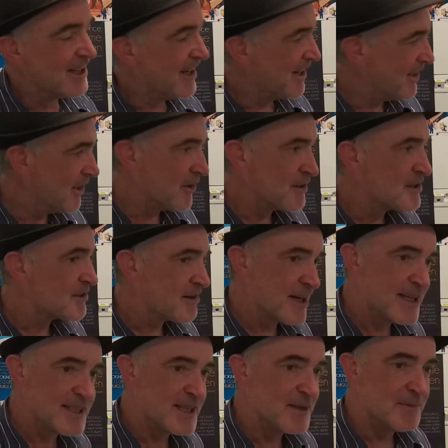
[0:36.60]
No, it's
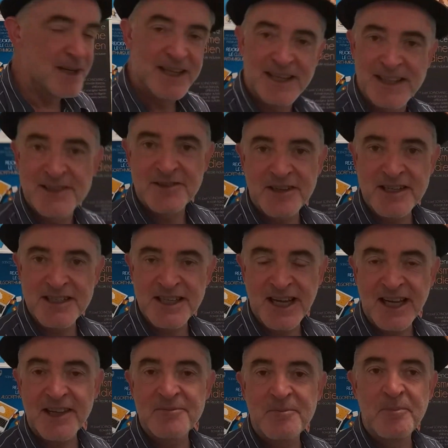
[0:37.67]
crazy, man, it's crazy.
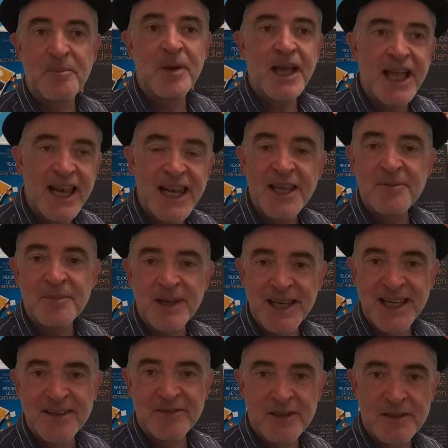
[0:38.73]
I can barely
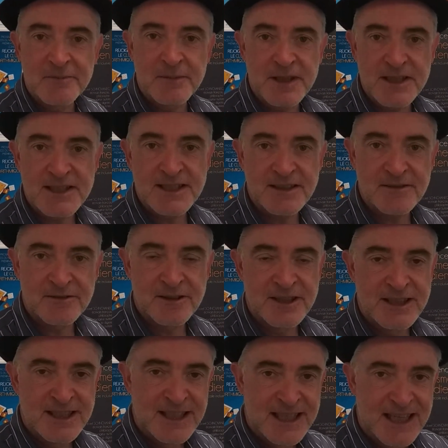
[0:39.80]
believe it myself.
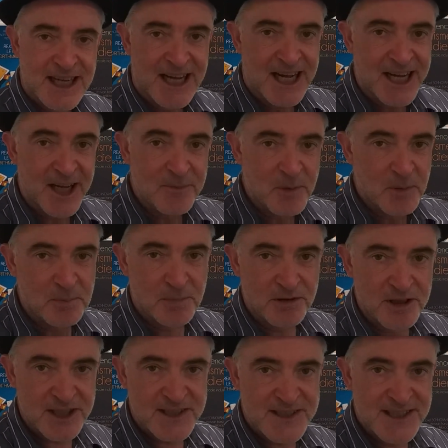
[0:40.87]
I am a
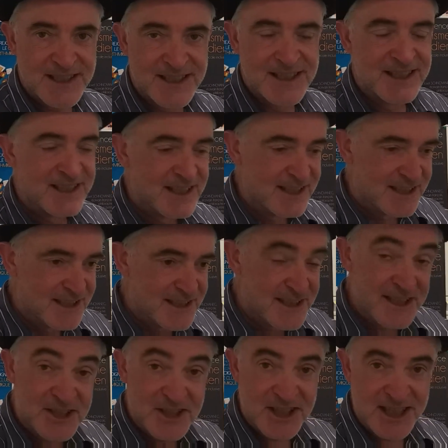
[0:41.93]
Brit
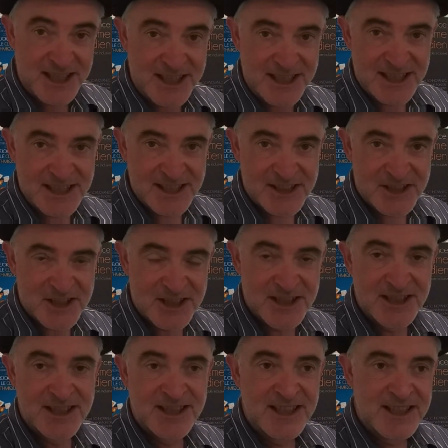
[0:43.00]
teaching English
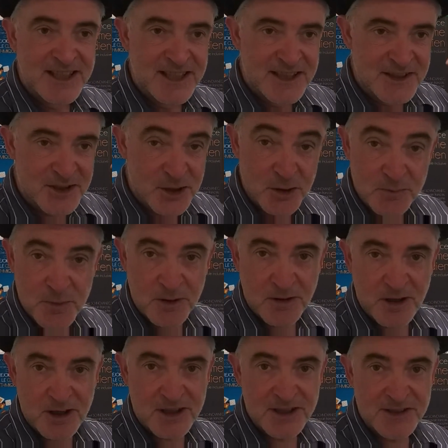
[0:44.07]
to
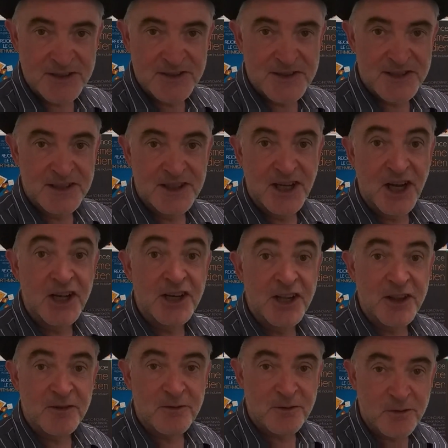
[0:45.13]
Moroccans under
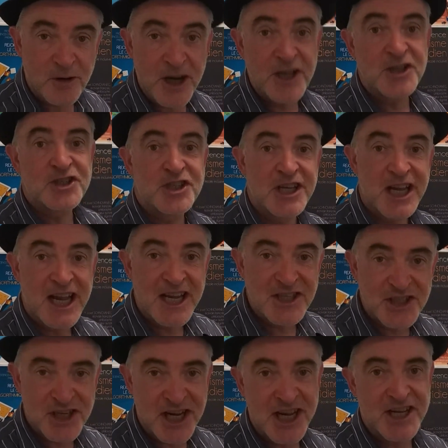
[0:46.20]
the French
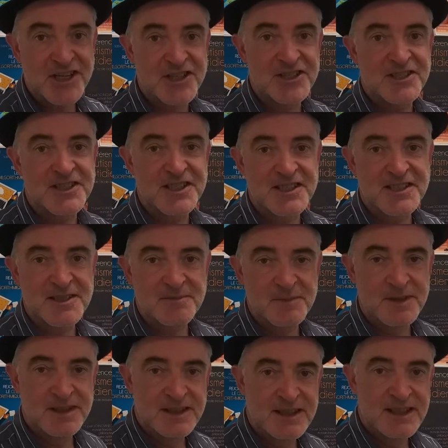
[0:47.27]
education system.
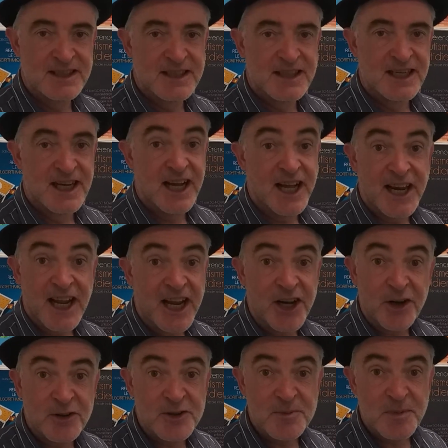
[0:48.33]
And I
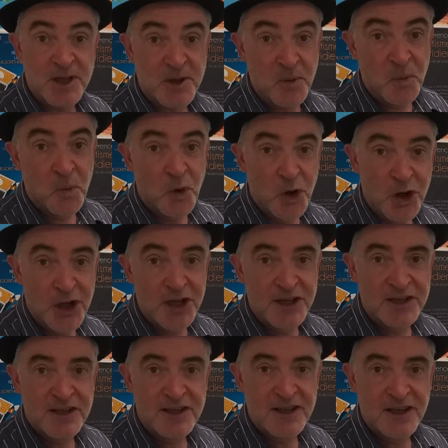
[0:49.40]
don't speak a
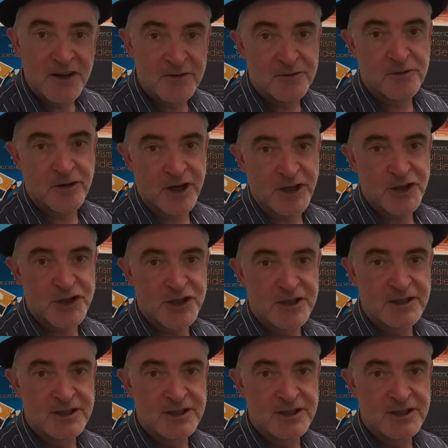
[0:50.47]
word of French.